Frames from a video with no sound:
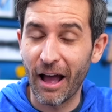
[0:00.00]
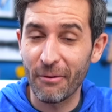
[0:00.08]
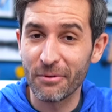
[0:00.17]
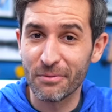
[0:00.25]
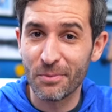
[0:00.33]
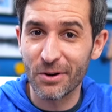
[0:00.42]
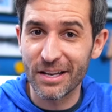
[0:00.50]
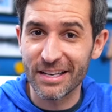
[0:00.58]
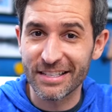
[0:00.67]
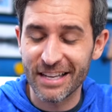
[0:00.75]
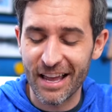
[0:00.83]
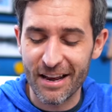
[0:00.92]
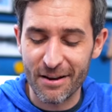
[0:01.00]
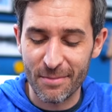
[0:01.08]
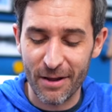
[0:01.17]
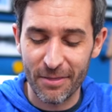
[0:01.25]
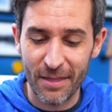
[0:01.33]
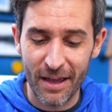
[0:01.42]
I was pretty excited
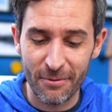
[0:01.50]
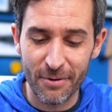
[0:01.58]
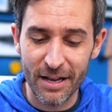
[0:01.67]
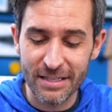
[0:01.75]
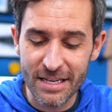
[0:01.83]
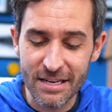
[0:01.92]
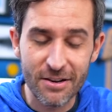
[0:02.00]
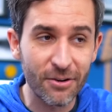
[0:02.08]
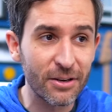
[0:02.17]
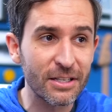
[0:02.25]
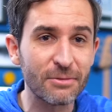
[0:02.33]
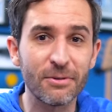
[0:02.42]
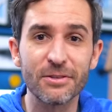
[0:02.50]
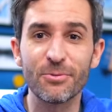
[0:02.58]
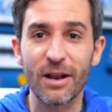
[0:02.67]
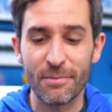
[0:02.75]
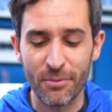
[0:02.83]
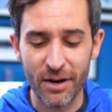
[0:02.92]
about that. What I did notice was
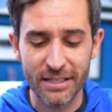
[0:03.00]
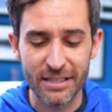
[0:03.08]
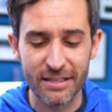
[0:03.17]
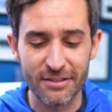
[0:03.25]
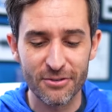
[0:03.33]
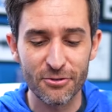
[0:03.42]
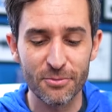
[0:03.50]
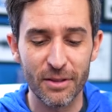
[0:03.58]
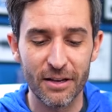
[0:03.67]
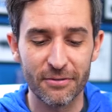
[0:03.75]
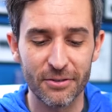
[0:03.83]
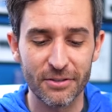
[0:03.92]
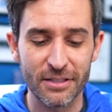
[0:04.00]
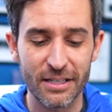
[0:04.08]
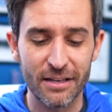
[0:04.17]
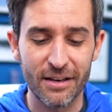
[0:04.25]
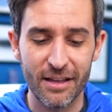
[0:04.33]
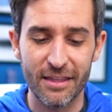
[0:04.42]
when I pressed the zoom levers,
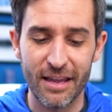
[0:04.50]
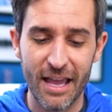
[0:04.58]
nothing